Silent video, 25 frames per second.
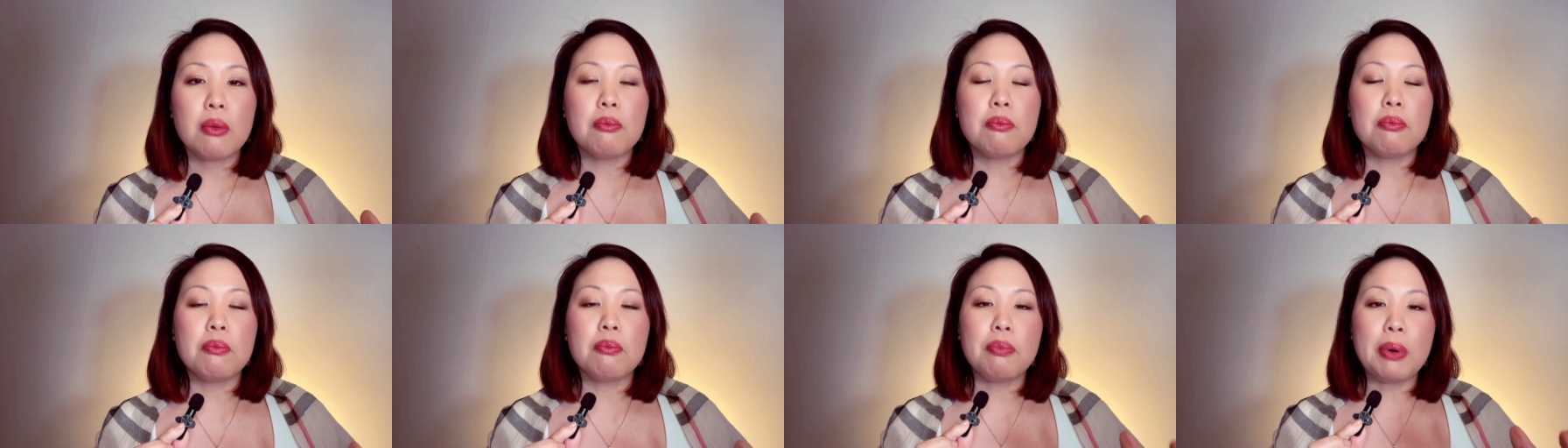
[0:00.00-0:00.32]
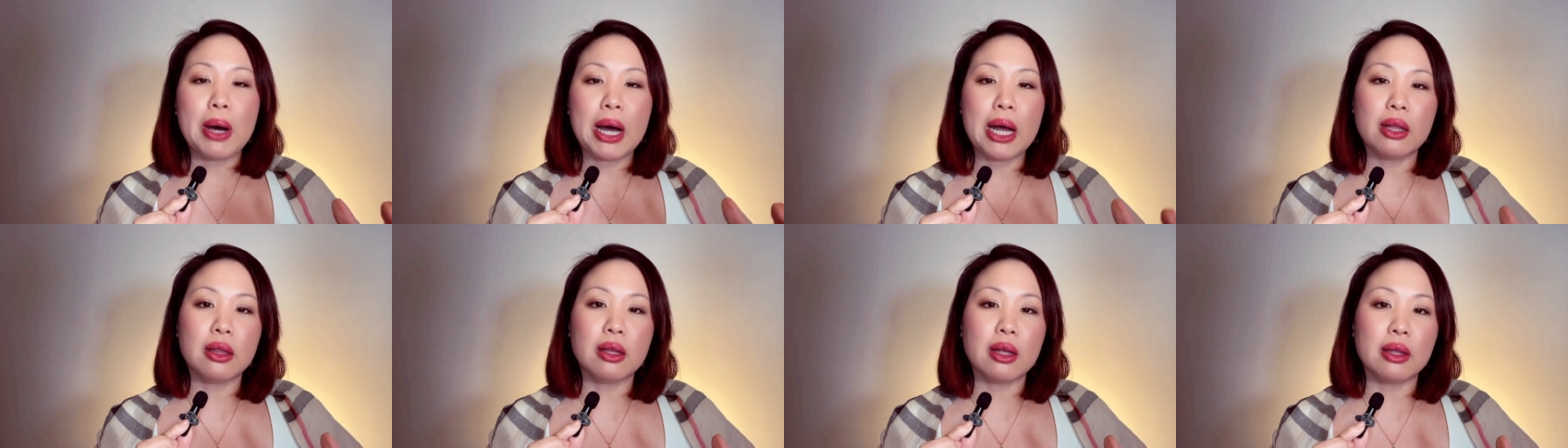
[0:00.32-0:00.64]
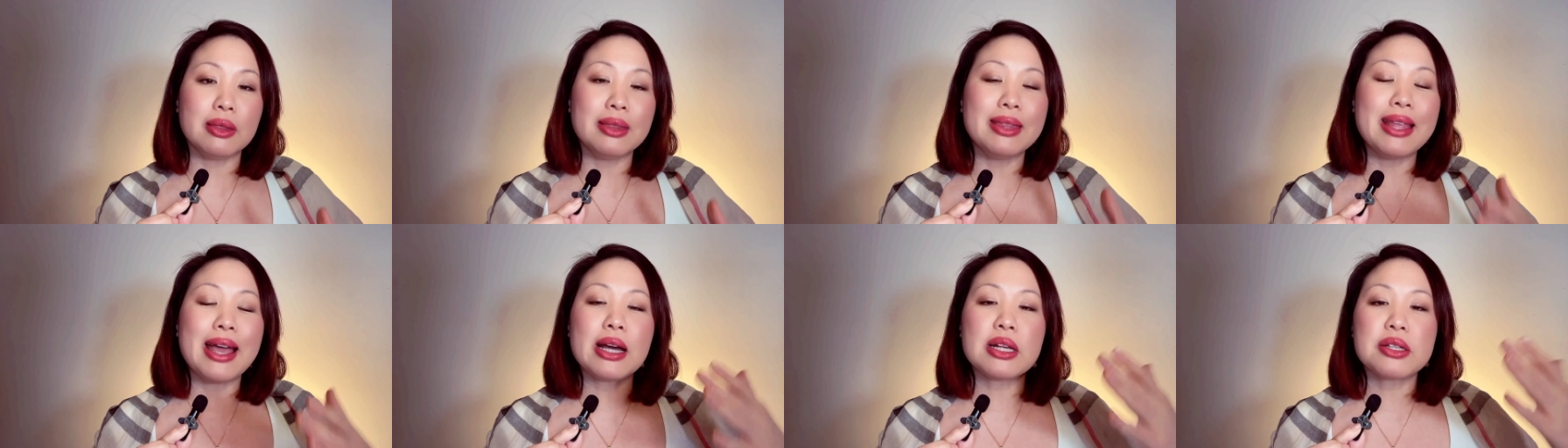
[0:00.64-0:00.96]
But the
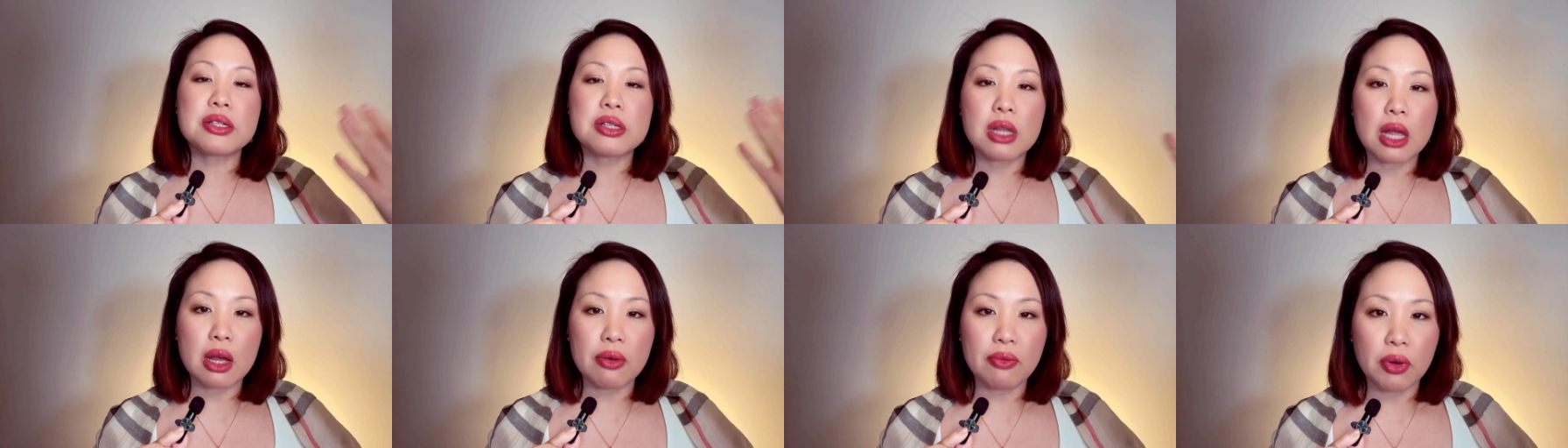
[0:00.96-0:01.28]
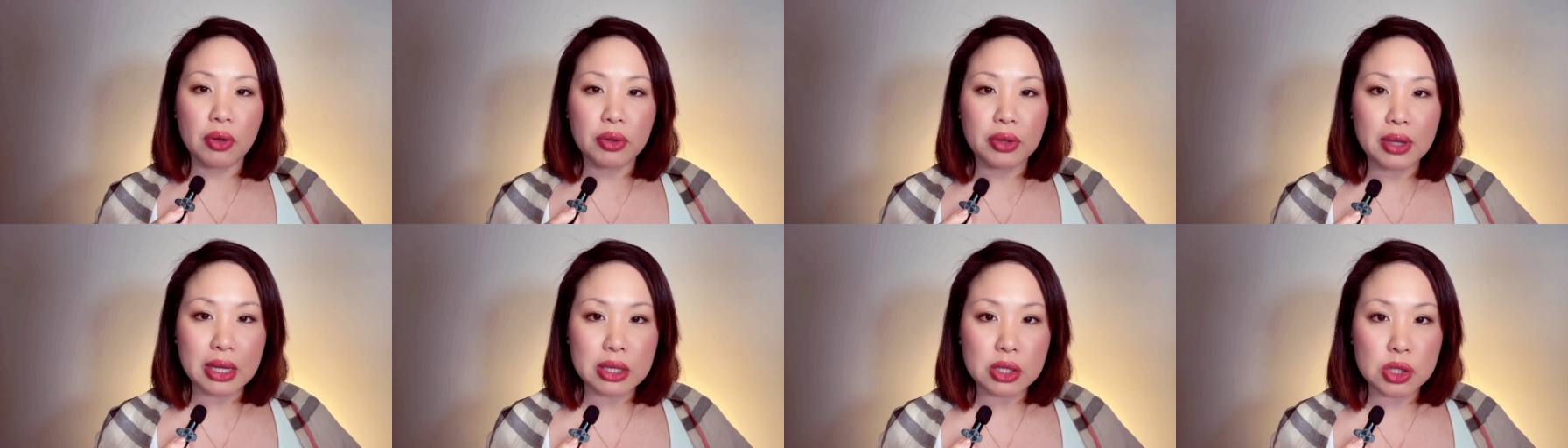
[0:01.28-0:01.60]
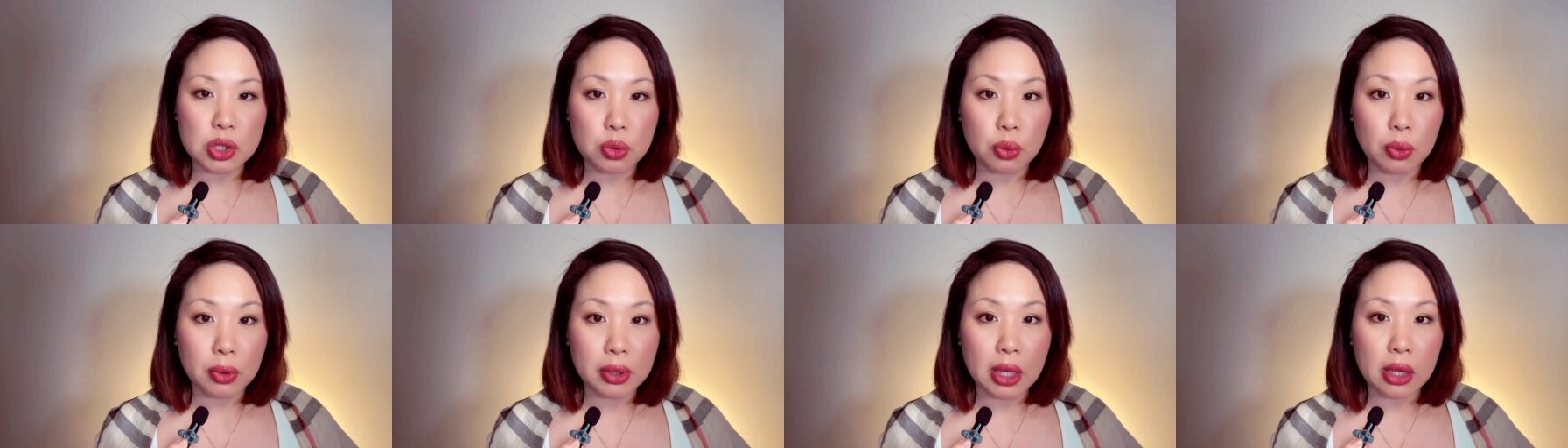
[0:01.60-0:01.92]
next level that
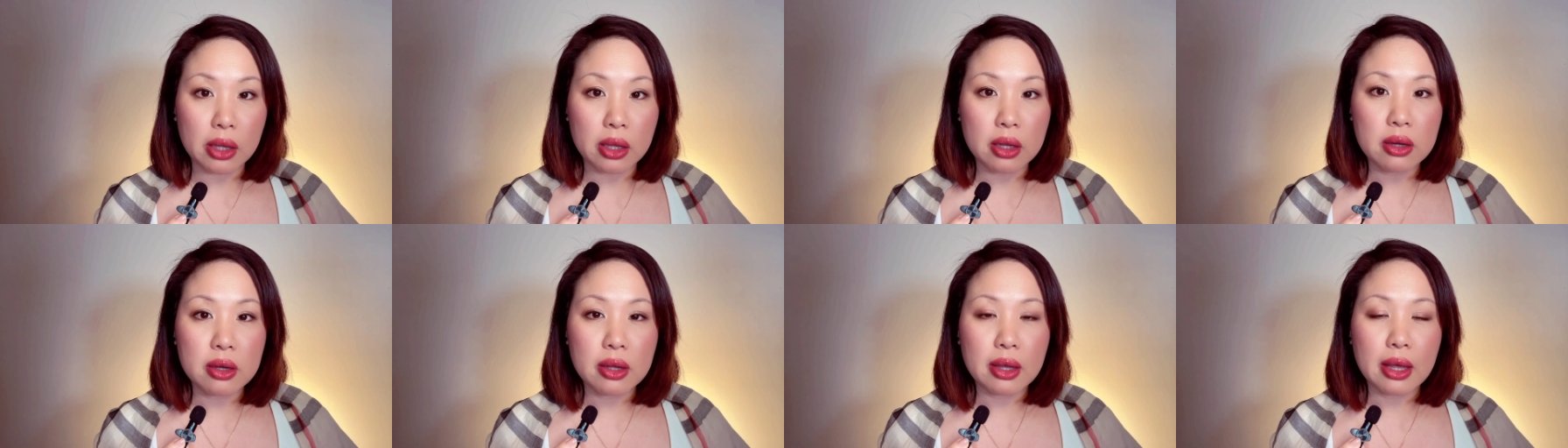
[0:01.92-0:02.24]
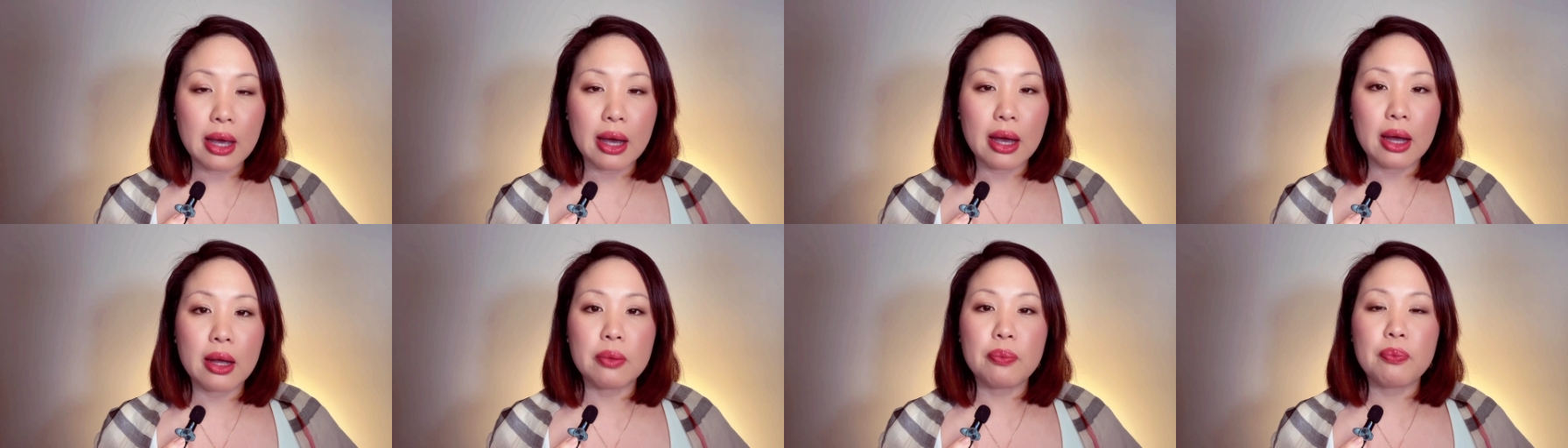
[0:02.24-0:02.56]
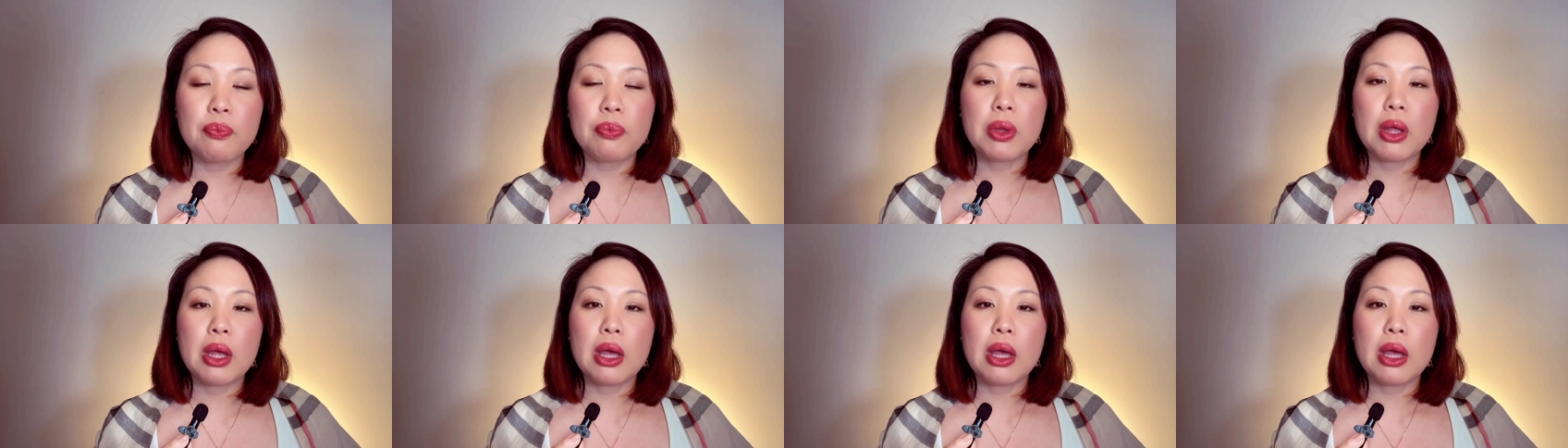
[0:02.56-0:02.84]
you want to look at